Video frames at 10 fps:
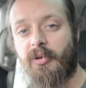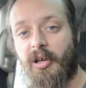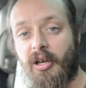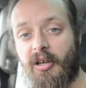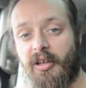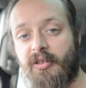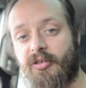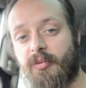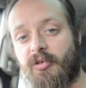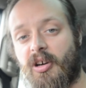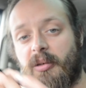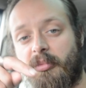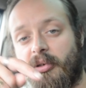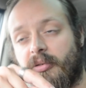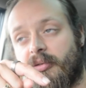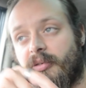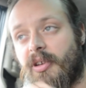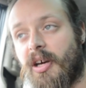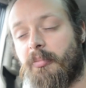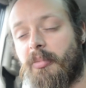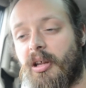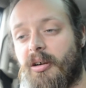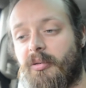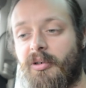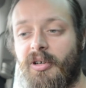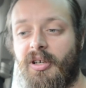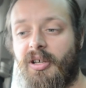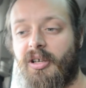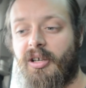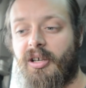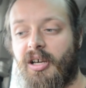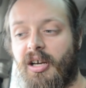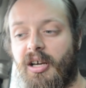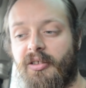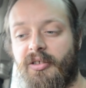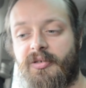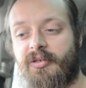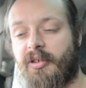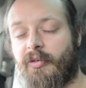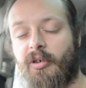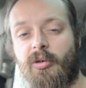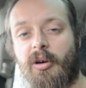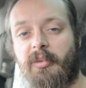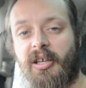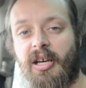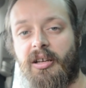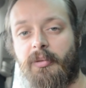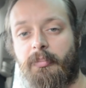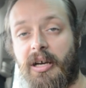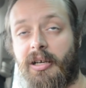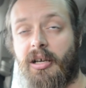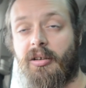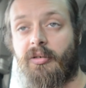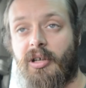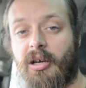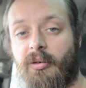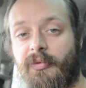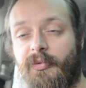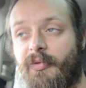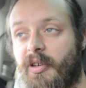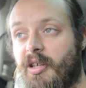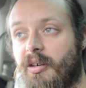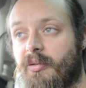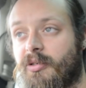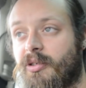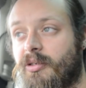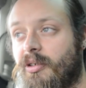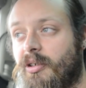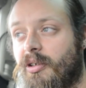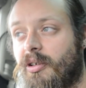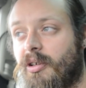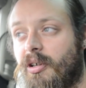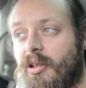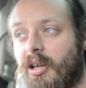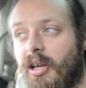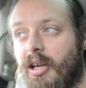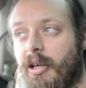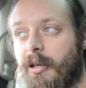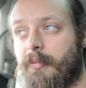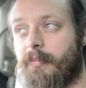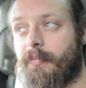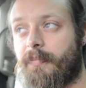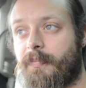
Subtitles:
hit the subscribe button down below. I've got quite a big back catalogue now of videos. I'm